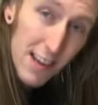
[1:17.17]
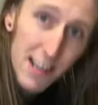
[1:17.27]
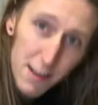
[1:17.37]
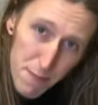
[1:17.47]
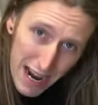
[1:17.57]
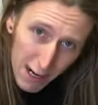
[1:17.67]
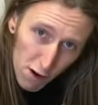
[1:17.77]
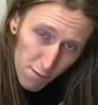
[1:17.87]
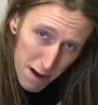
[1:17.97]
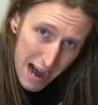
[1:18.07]
in the back
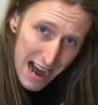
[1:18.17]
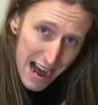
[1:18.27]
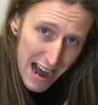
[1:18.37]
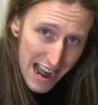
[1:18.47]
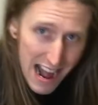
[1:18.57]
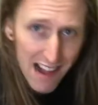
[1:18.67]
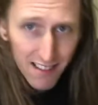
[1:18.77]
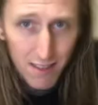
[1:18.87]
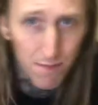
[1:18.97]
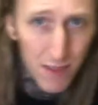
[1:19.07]
of my ass,